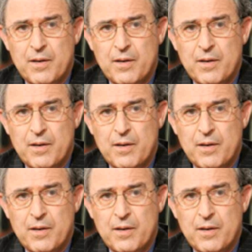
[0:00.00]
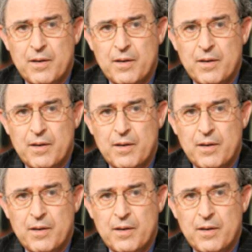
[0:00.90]

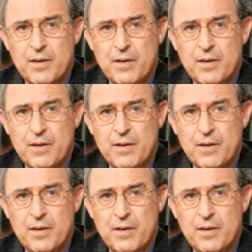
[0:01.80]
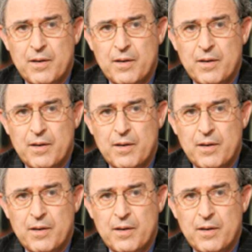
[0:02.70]

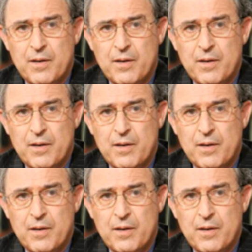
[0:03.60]
(no lip movement)